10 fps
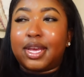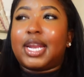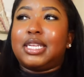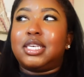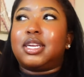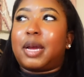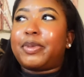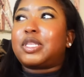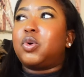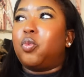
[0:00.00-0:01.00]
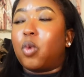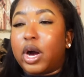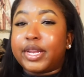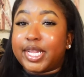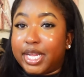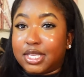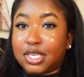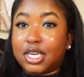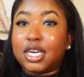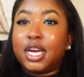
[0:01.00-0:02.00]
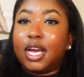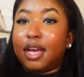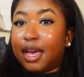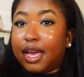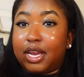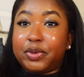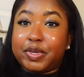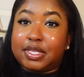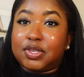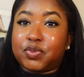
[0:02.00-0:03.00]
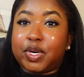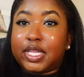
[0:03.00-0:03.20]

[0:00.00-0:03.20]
and I did, I picked one cleanser and it was this one.